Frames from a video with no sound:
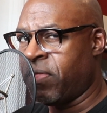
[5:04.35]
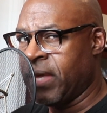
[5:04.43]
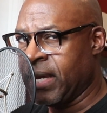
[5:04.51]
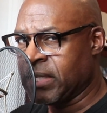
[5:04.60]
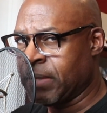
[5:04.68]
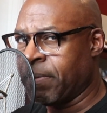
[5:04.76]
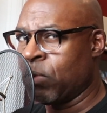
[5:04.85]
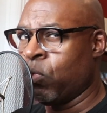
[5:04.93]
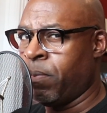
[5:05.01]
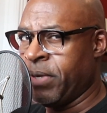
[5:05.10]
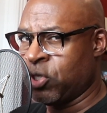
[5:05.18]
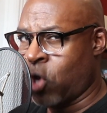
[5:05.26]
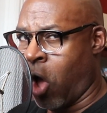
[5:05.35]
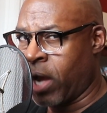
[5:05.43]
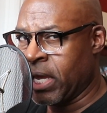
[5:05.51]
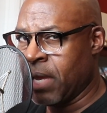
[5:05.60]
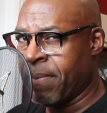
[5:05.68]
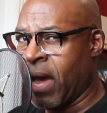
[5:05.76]
thing is something we'll be
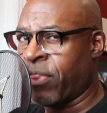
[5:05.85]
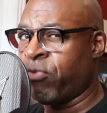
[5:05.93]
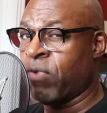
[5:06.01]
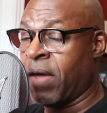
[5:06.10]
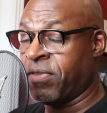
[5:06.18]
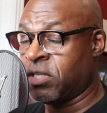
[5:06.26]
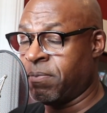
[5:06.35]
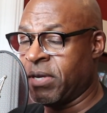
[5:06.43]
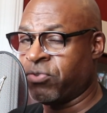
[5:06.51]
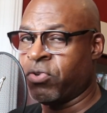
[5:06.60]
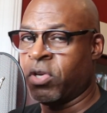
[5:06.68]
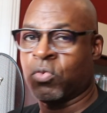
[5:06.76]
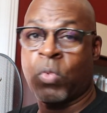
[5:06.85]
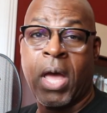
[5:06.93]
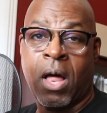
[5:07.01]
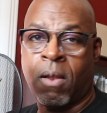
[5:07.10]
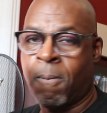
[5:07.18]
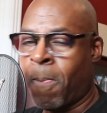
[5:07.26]
talking about throughout the semester as
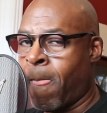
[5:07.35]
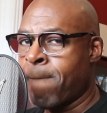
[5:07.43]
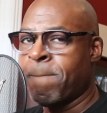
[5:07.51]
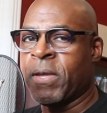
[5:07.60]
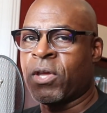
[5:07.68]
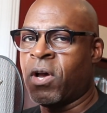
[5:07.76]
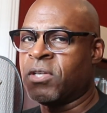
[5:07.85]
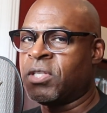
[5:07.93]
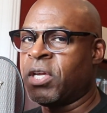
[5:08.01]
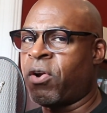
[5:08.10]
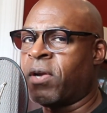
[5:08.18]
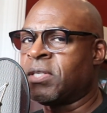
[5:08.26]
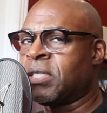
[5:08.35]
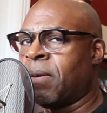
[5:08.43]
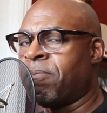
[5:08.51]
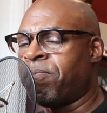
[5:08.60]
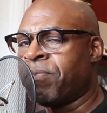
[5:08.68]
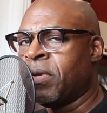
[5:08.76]
well, because there are
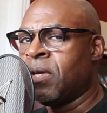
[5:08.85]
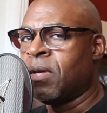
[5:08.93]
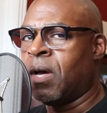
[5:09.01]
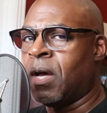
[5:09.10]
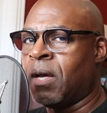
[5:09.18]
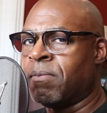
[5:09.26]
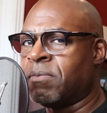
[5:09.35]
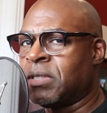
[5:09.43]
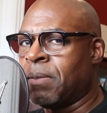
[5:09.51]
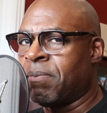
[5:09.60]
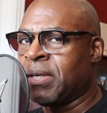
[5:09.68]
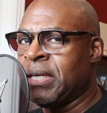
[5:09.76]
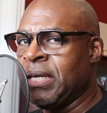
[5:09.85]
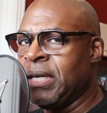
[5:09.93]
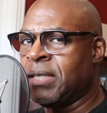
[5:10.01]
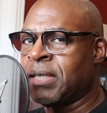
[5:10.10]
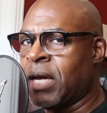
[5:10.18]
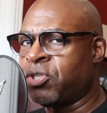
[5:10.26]
some key
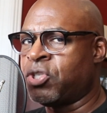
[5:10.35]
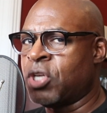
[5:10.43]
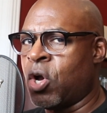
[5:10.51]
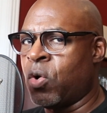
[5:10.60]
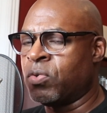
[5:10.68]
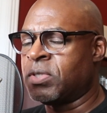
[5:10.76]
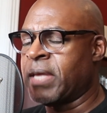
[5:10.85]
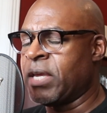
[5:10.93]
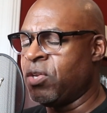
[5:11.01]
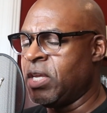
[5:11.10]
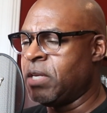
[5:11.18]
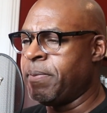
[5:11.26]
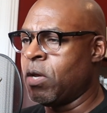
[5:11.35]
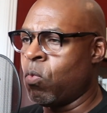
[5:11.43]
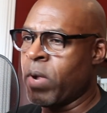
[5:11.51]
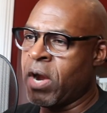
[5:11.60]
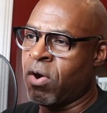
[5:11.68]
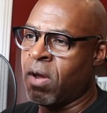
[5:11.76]
touchstones that you need to be
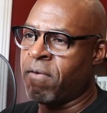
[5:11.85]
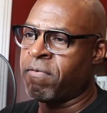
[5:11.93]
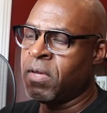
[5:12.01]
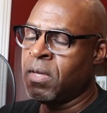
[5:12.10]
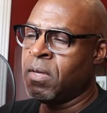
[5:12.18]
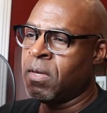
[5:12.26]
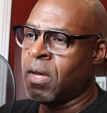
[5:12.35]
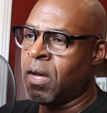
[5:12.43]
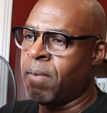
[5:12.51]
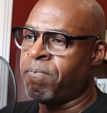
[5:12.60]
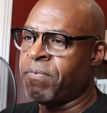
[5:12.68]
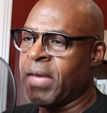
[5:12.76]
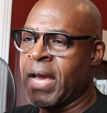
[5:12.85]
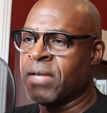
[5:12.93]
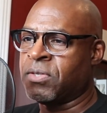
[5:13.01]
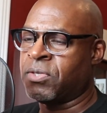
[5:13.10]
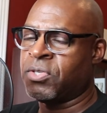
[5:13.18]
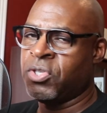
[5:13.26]
aware of
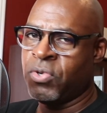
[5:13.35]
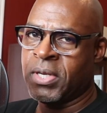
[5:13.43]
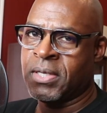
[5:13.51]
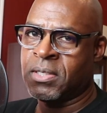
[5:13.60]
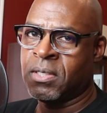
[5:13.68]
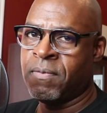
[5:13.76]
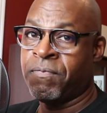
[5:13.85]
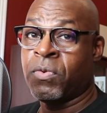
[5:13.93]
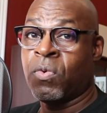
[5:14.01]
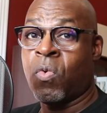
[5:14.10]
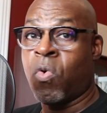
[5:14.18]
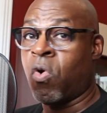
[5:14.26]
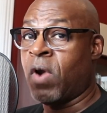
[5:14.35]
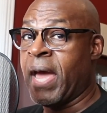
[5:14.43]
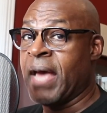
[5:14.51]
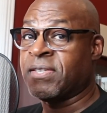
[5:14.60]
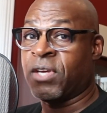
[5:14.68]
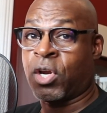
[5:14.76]
as a student, or
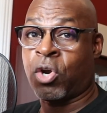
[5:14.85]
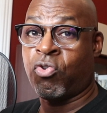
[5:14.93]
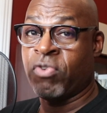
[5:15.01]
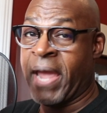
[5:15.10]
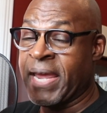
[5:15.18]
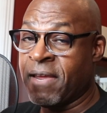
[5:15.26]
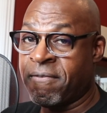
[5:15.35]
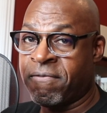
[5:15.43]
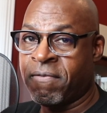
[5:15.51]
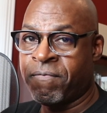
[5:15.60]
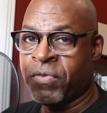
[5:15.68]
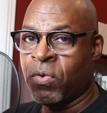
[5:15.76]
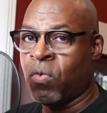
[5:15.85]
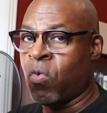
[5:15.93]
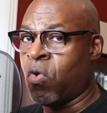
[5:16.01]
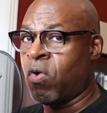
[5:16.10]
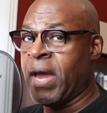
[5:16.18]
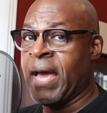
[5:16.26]
as a creative,
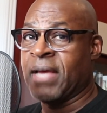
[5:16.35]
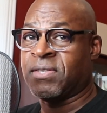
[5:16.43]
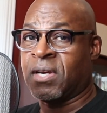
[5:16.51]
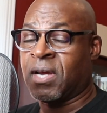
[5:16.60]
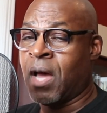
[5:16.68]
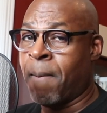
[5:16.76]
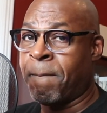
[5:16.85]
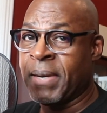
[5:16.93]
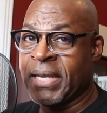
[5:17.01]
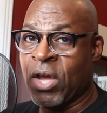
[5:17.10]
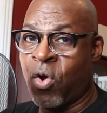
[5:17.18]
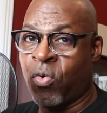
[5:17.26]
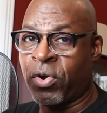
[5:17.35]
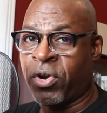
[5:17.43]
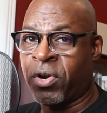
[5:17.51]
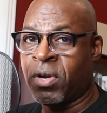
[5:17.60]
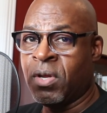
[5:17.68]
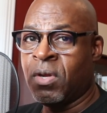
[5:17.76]
or as a company
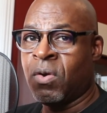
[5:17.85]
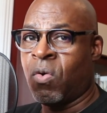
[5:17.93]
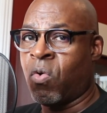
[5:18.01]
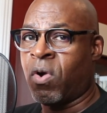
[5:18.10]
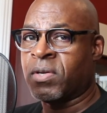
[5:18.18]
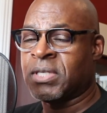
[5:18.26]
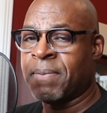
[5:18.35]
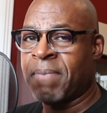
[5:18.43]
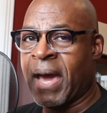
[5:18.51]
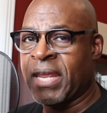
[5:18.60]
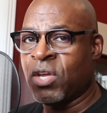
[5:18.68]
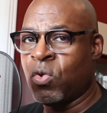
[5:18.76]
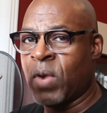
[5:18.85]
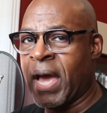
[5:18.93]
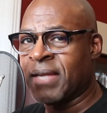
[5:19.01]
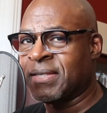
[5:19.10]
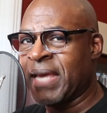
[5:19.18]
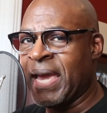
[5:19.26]
owner, or somebody who
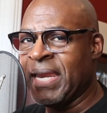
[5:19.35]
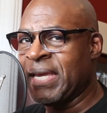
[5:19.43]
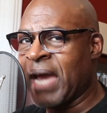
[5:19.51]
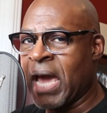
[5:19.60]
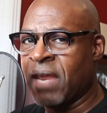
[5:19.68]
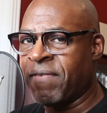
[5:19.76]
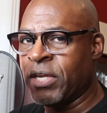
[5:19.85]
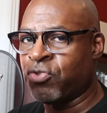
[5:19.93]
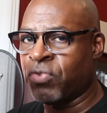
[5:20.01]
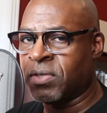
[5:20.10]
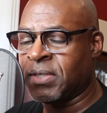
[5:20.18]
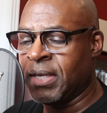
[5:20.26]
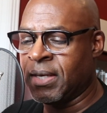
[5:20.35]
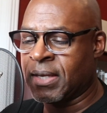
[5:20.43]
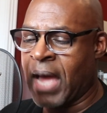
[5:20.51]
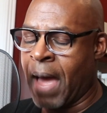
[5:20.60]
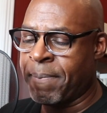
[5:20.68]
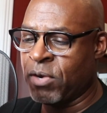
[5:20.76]
has any kind of interest in
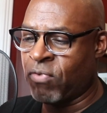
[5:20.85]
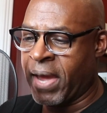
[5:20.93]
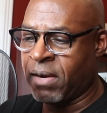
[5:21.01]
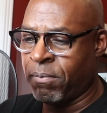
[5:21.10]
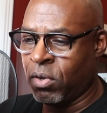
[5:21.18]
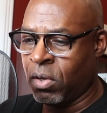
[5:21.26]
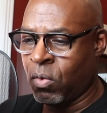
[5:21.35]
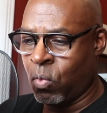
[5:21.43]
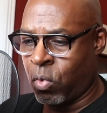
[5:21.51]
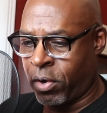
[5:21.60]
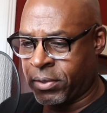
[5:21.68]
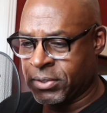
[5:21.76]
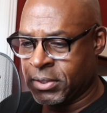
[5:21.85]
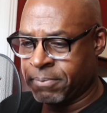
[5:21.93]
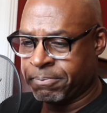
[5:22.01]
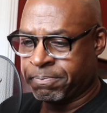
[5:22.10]
copyrightable works.